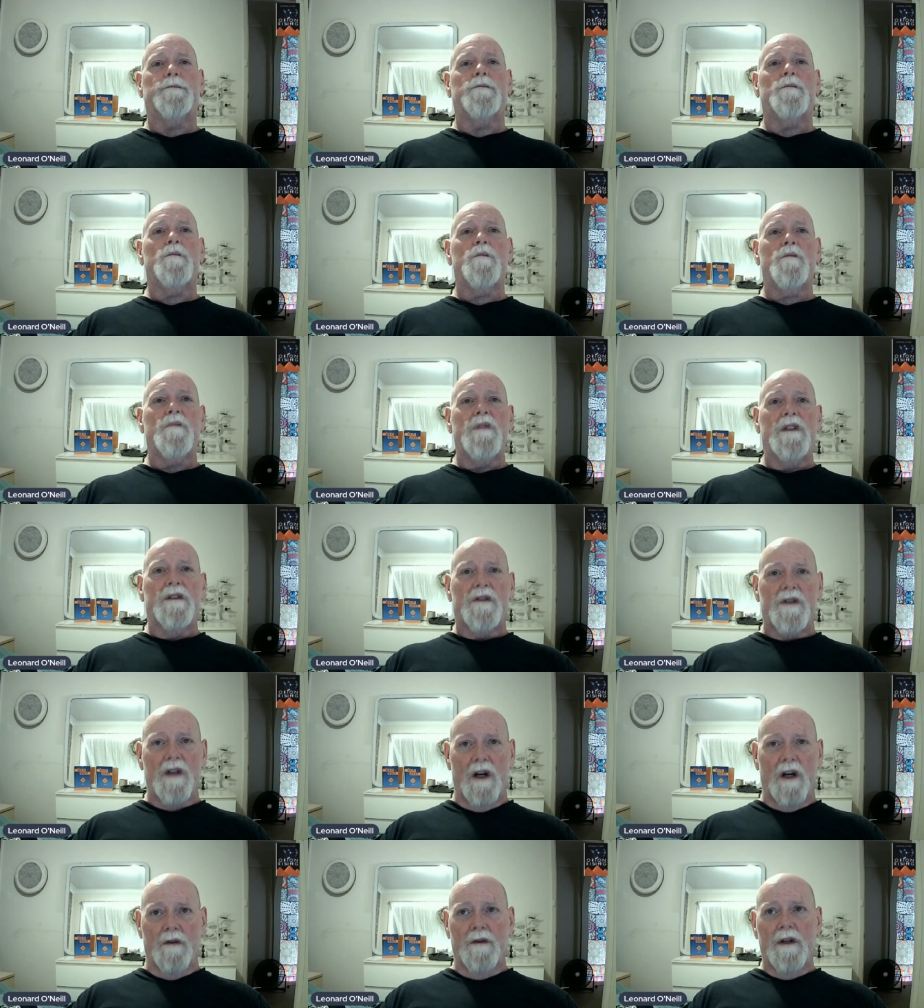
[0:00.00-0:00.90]

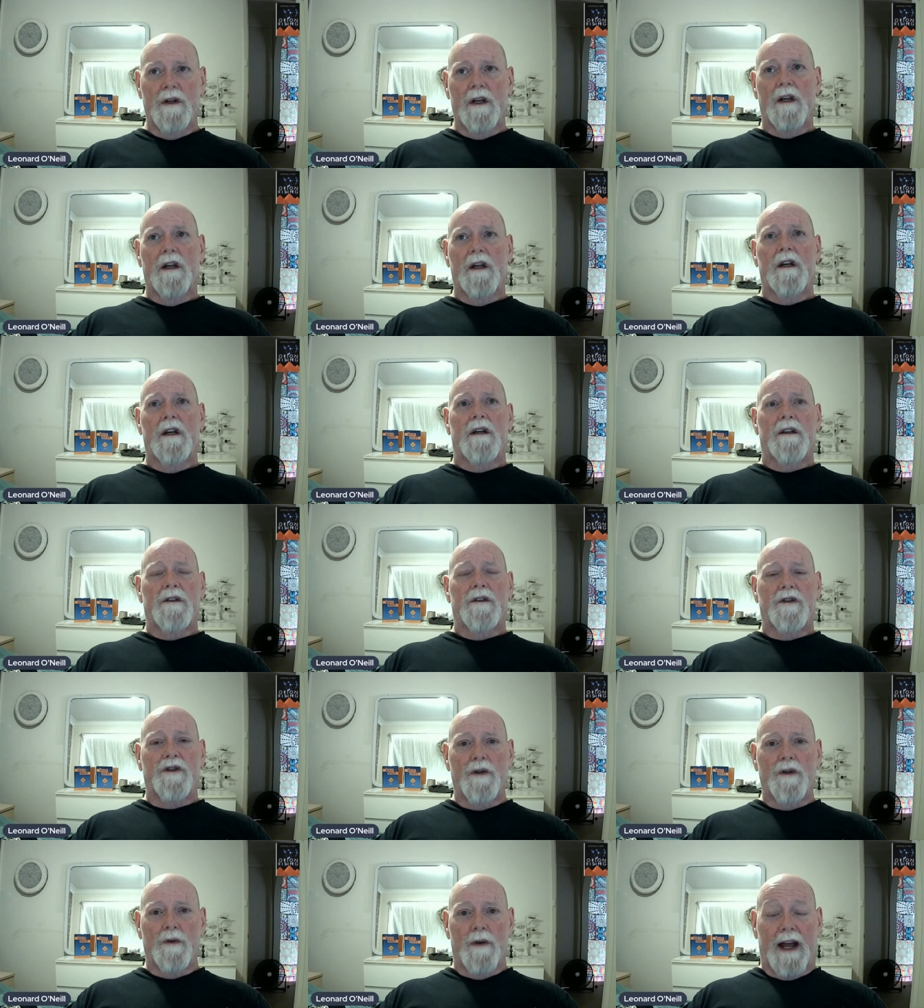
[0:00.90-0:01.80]
So
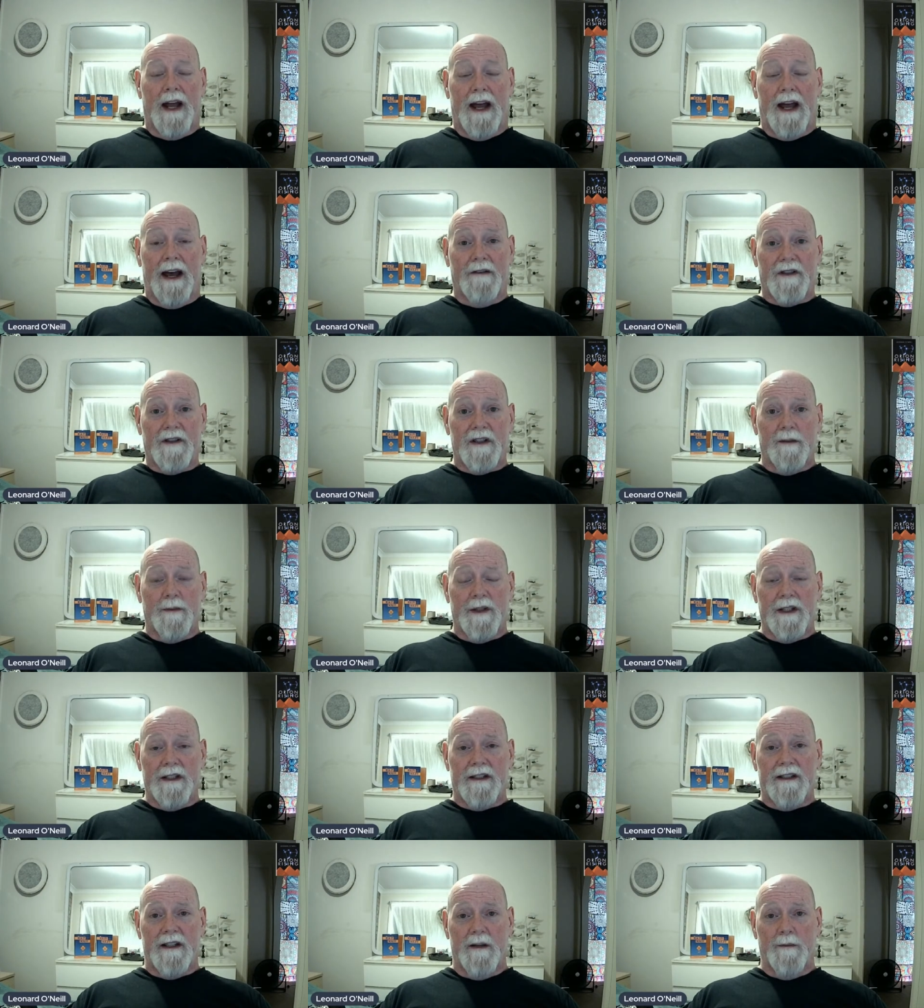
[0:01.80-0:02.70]
you have some of the
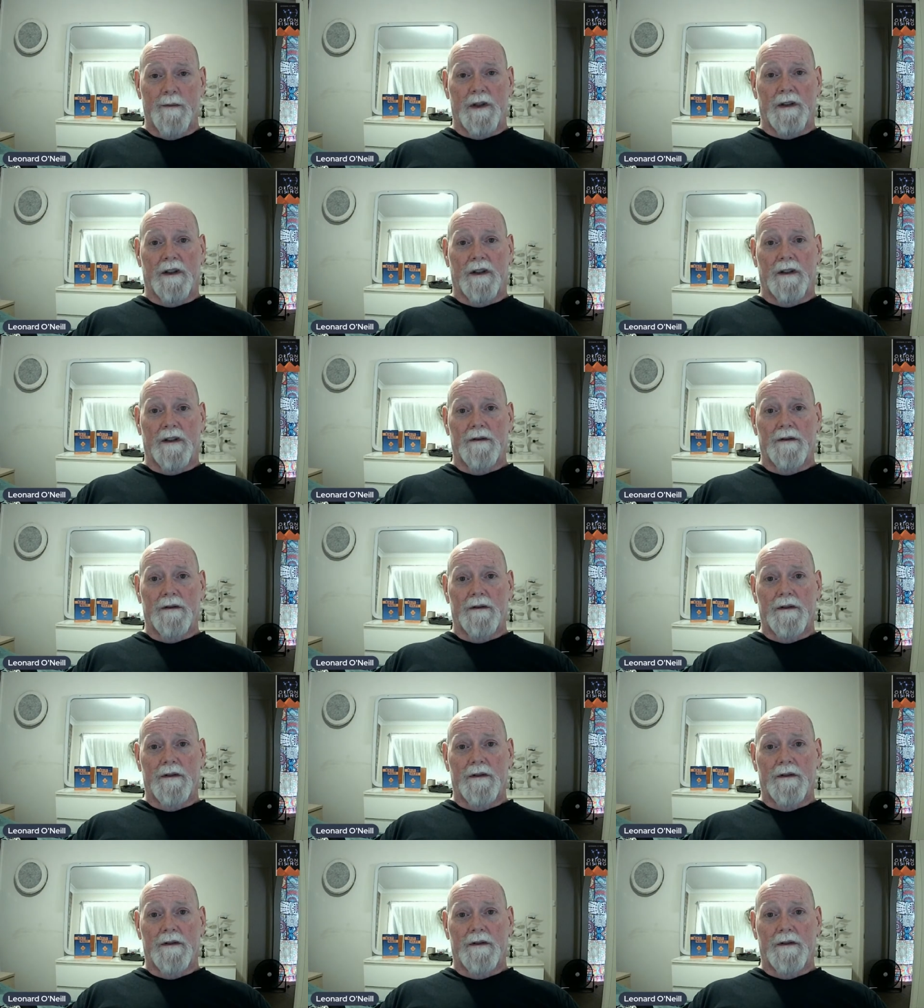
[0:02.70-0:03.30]
similar